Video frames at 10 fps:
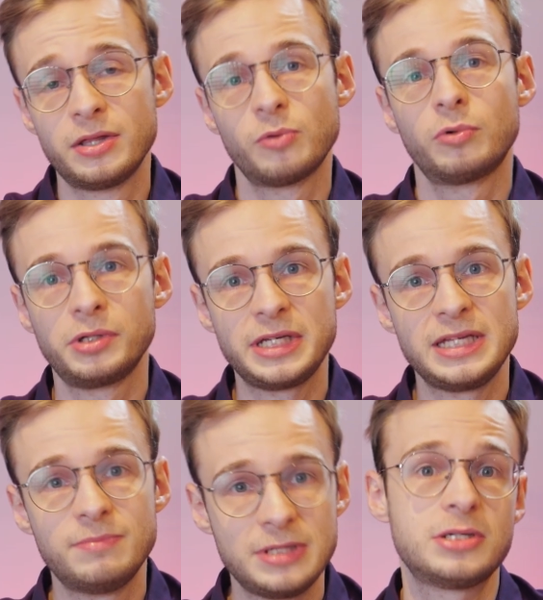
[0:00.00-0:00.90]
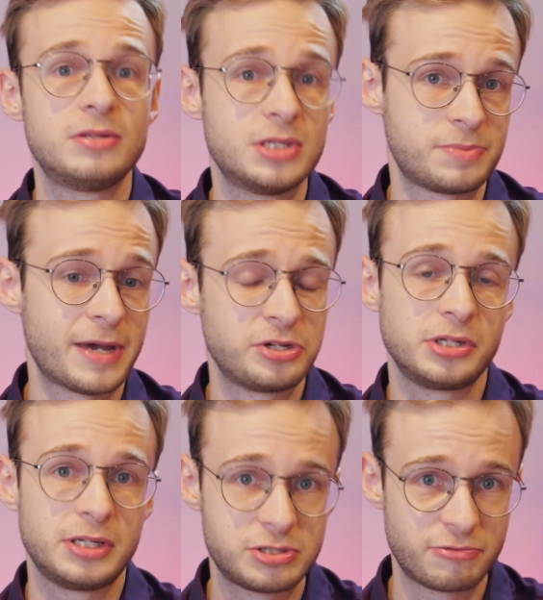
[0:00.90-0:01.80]
that will lead me to the
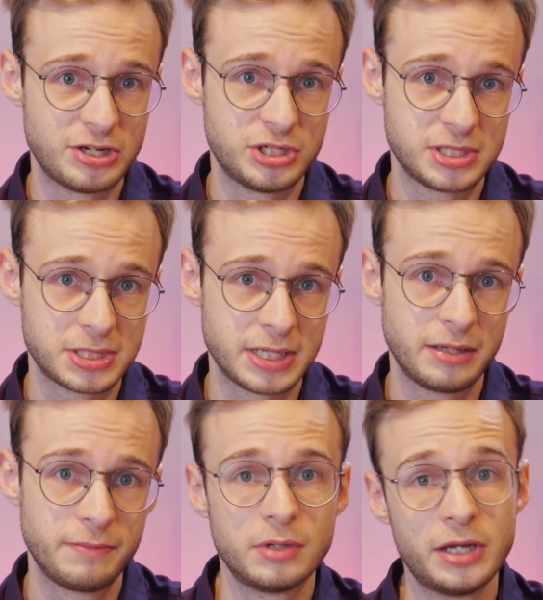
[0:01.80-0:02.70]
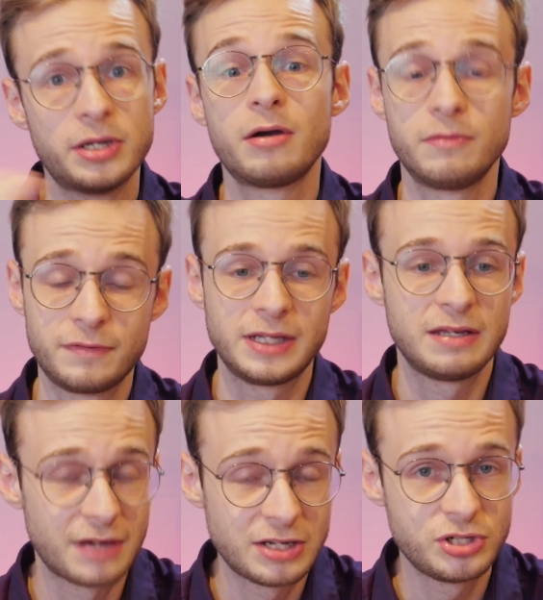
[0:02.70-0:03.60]
specialist register and hopefully
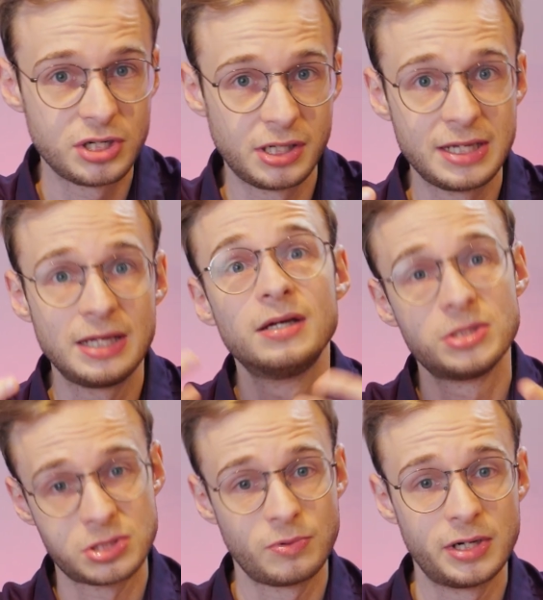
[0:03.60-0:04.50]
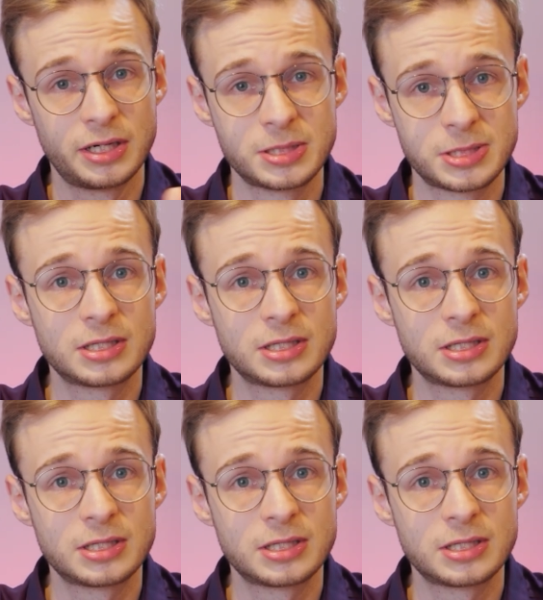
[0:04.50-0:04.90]
eventually to work as a